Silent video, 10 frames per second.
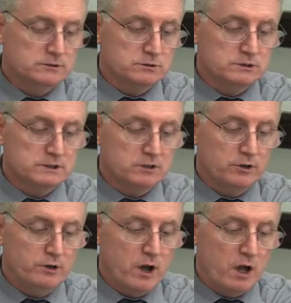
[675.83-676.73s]
So
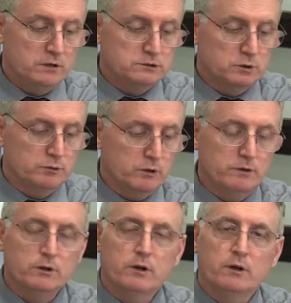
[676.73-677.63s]
$600, so if you have
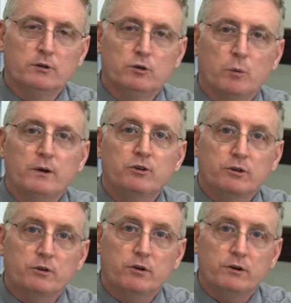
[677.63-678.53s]
a
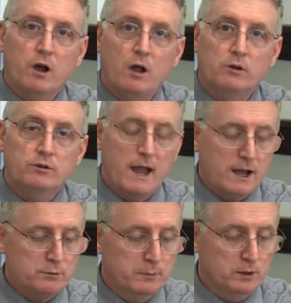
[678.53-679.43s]
$2,600
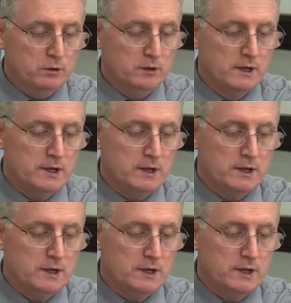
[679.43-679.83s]
tax bill,